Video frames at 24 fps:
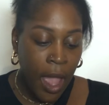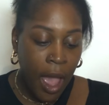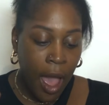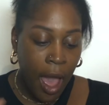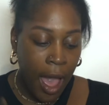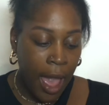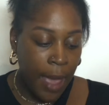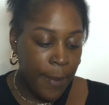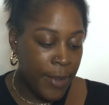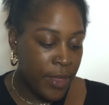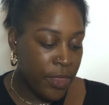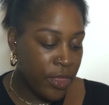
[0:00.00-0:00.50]

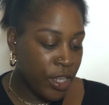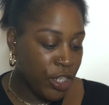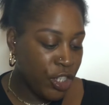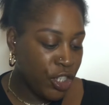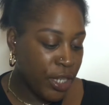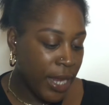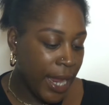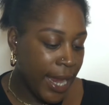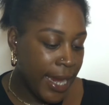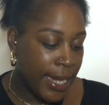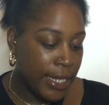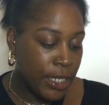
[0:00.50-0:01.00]
I'm in the
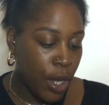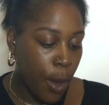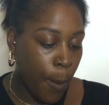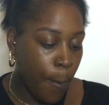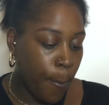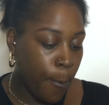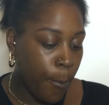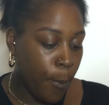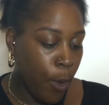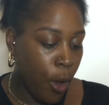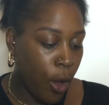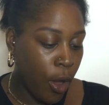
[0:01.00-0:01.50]
shade
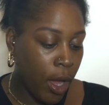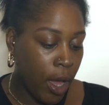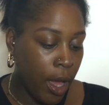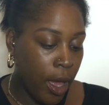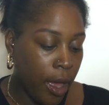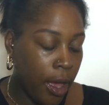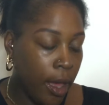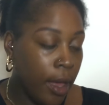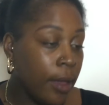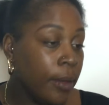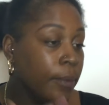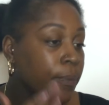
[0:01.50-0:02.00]

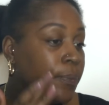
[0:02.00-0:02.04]
Mocha,